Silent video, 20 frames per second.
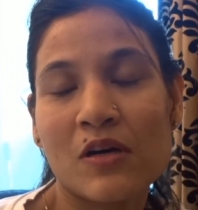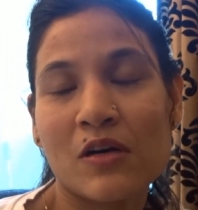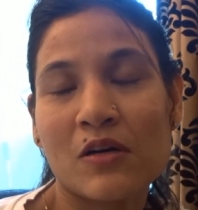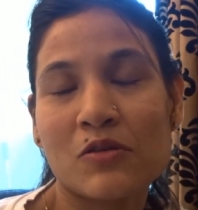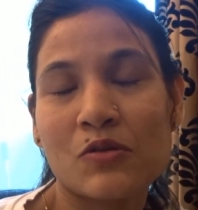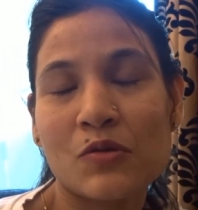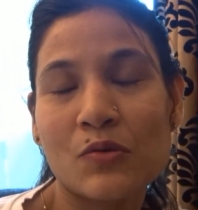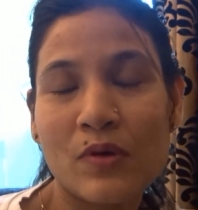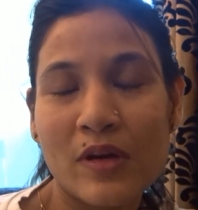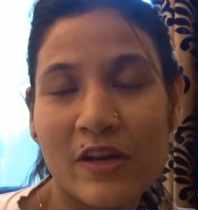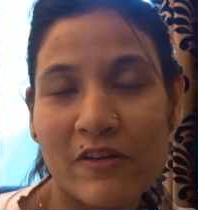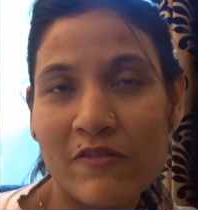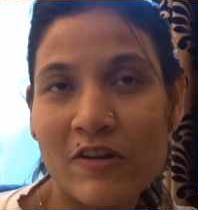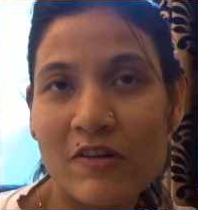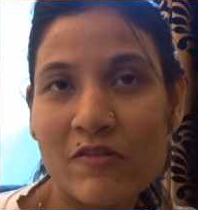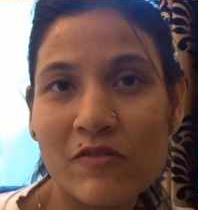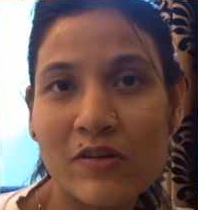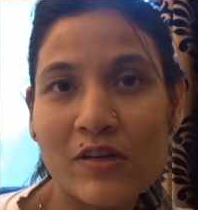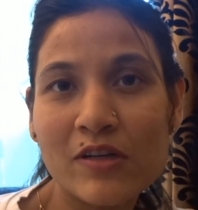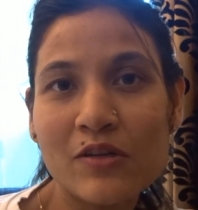through
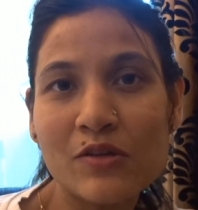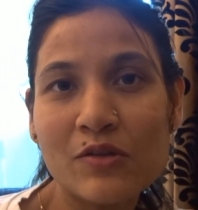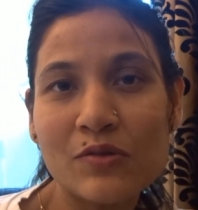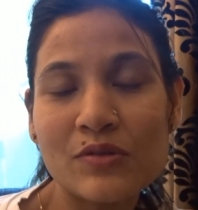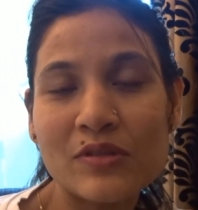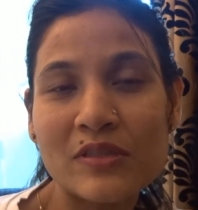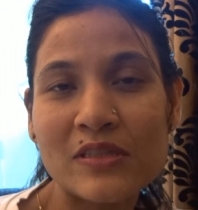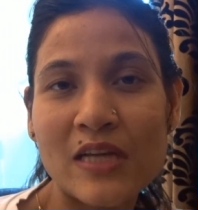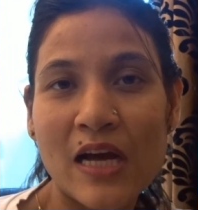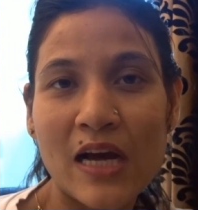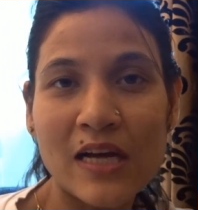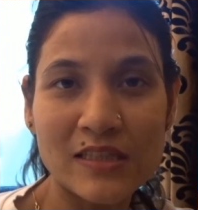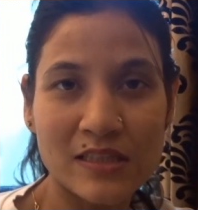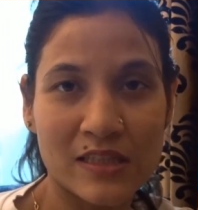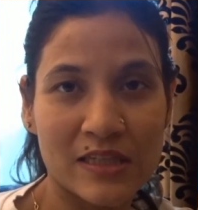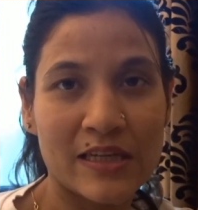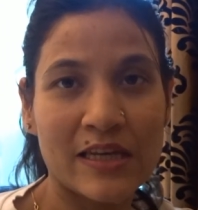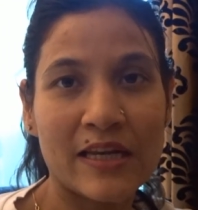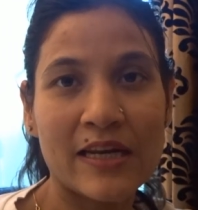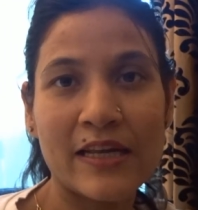level 1 you
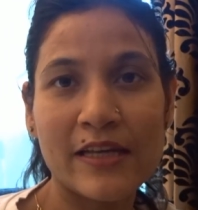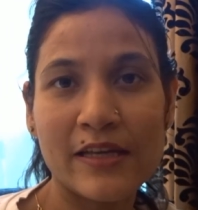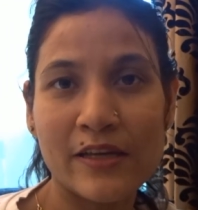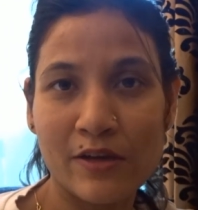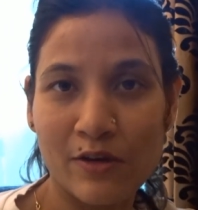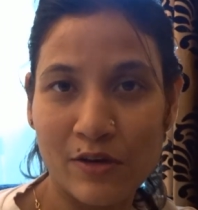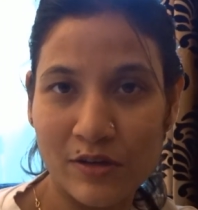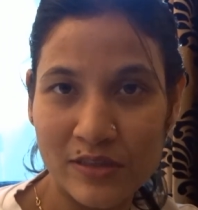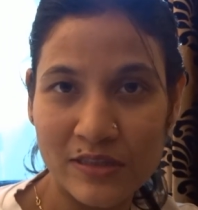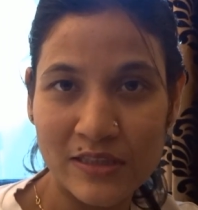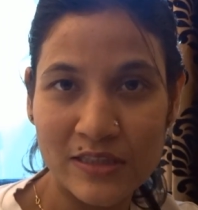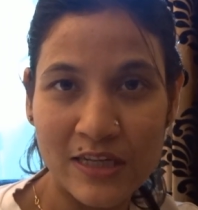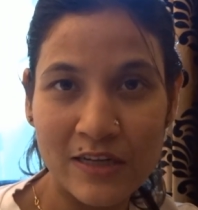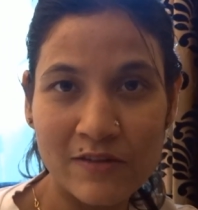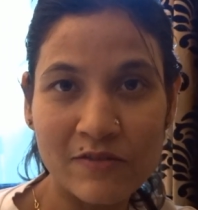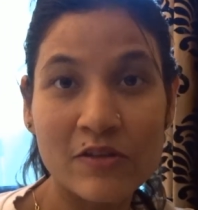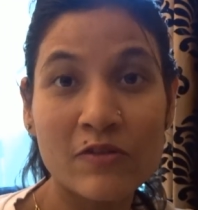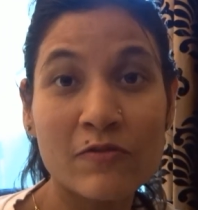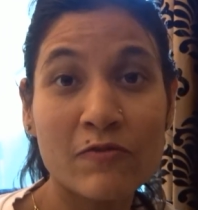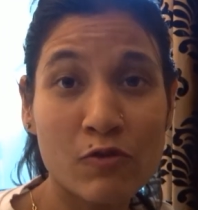start healing
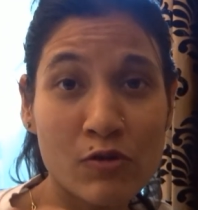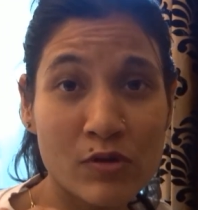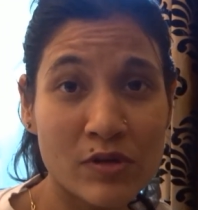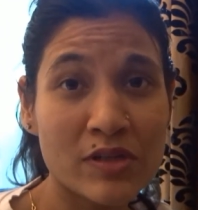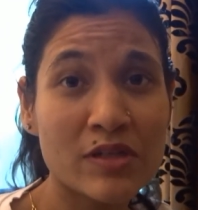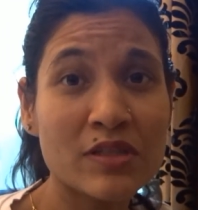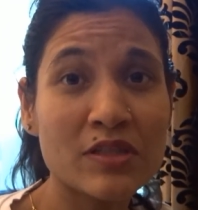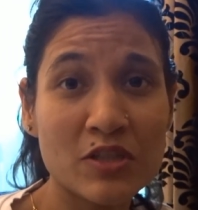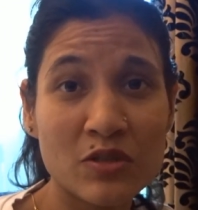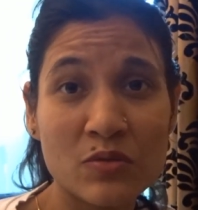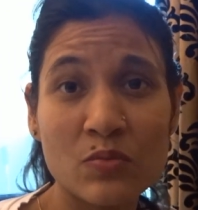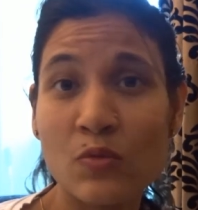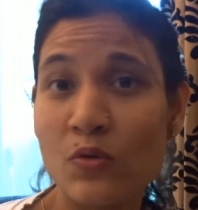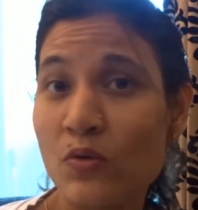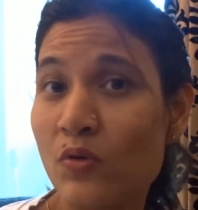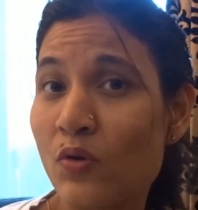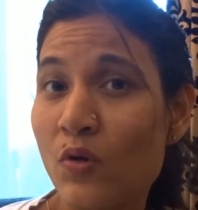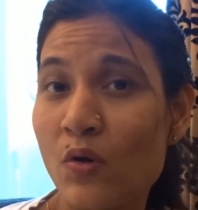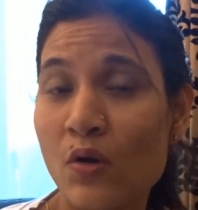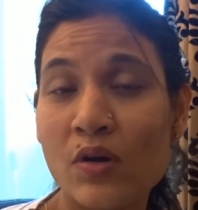yourself. The focus is
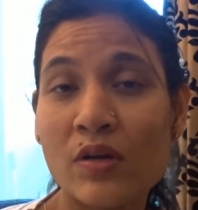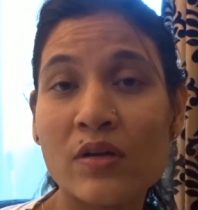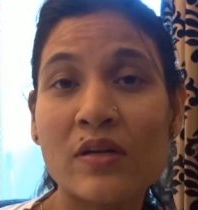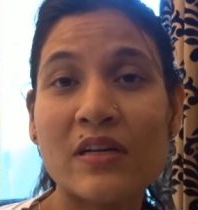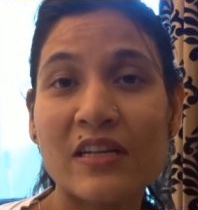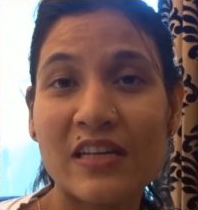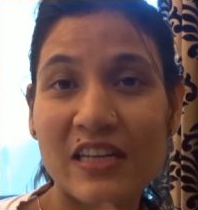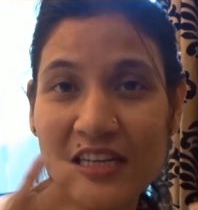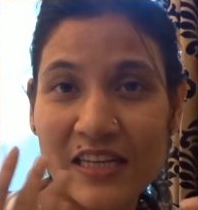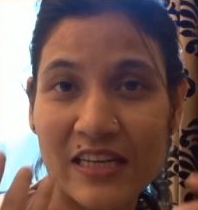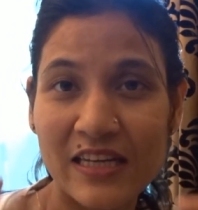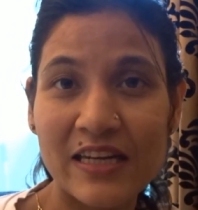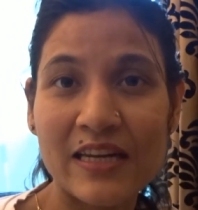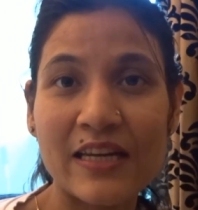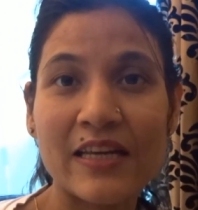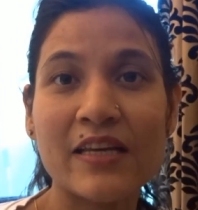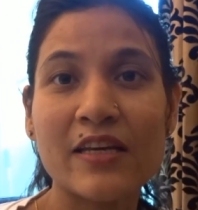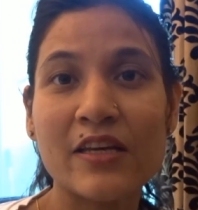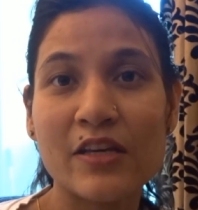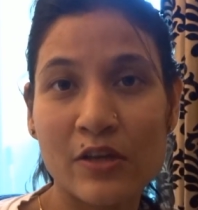more on
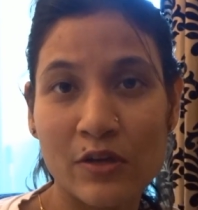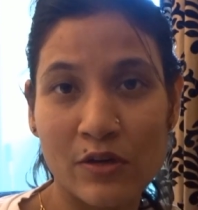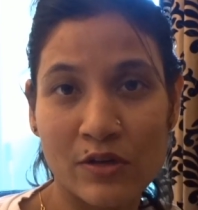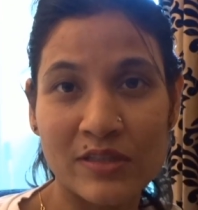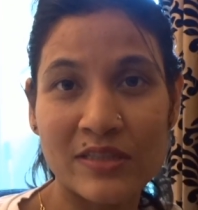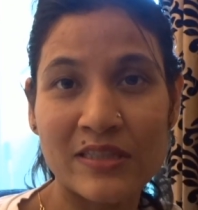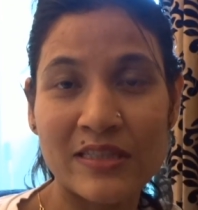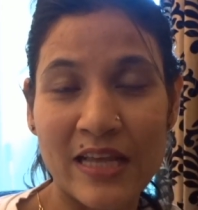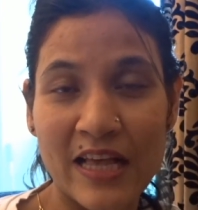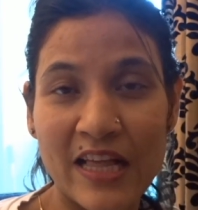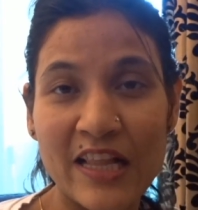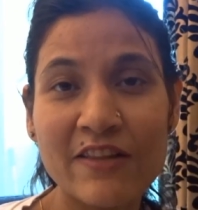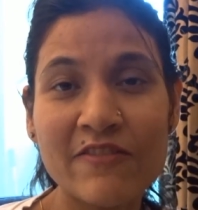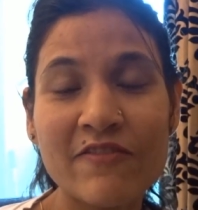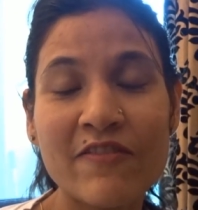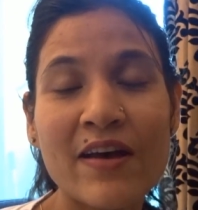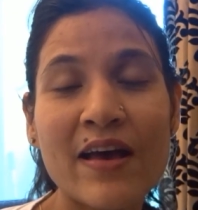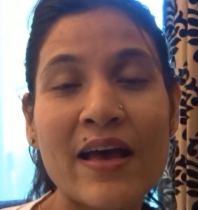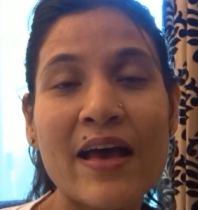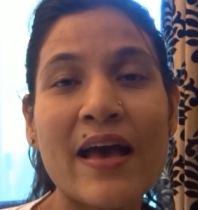healing yourself
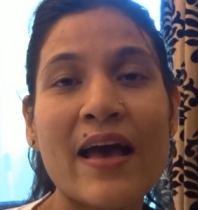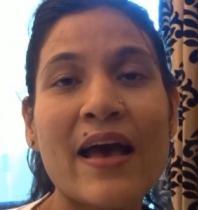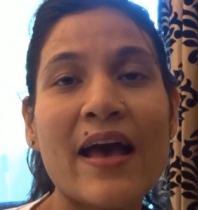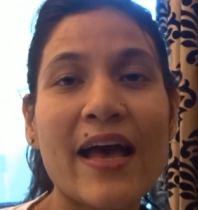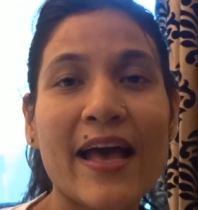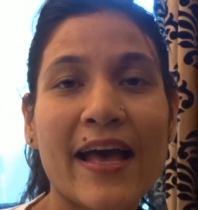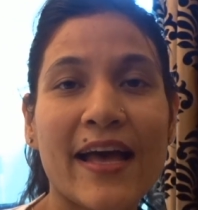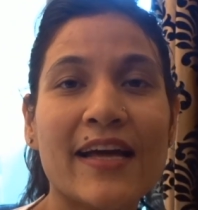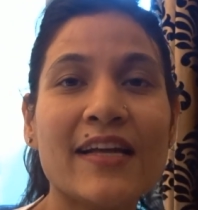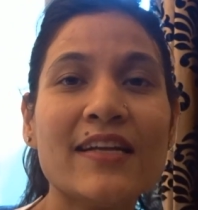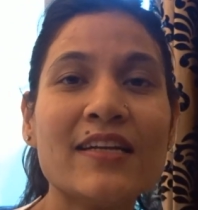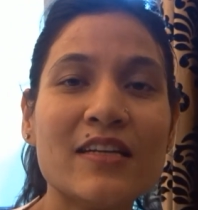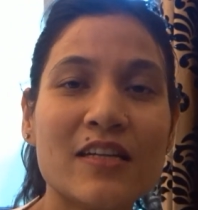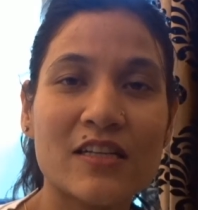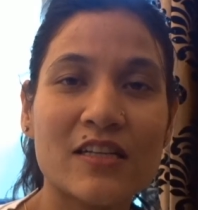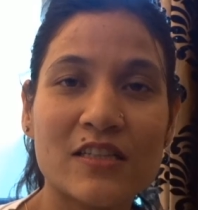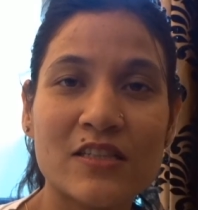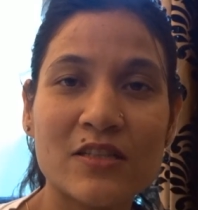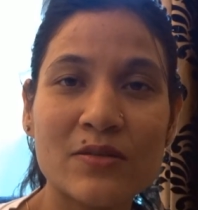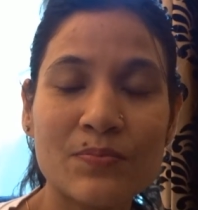and
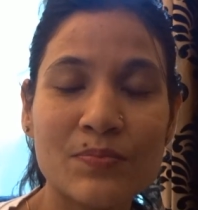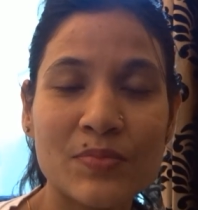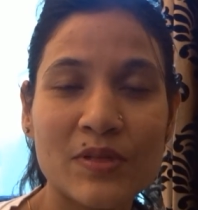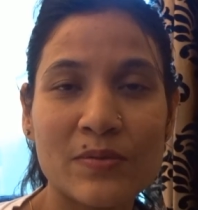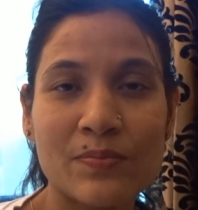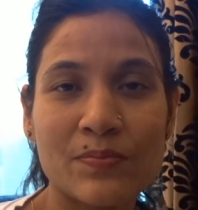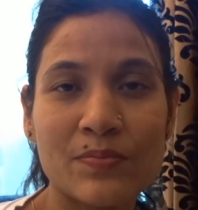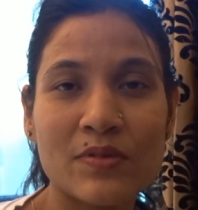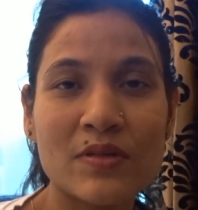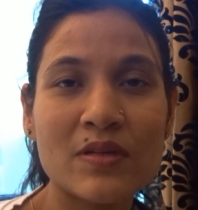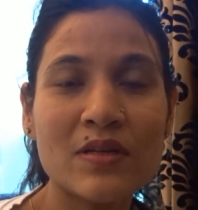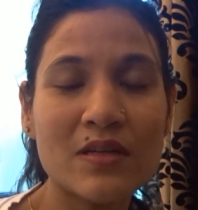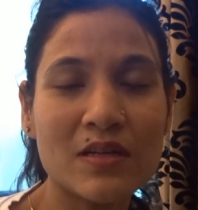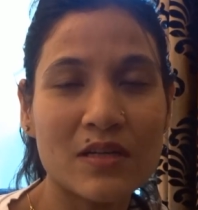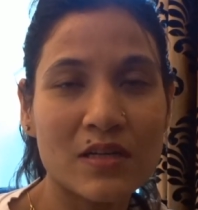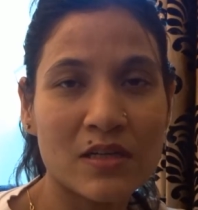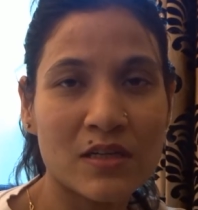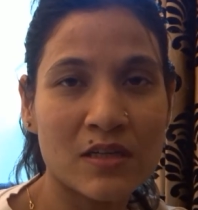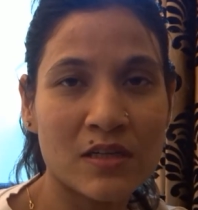the people